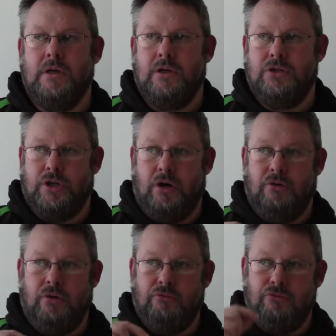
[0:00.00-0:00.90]

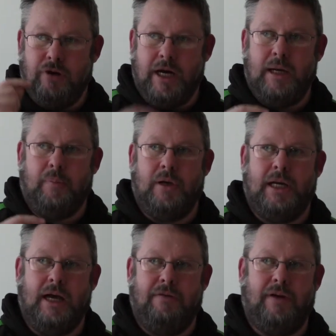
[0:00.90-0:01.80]
So really put
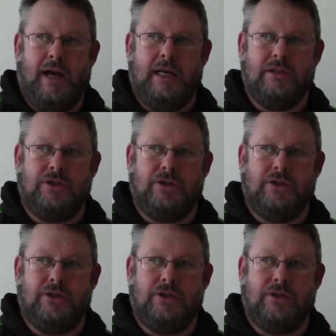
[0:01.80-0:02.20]
the effort in.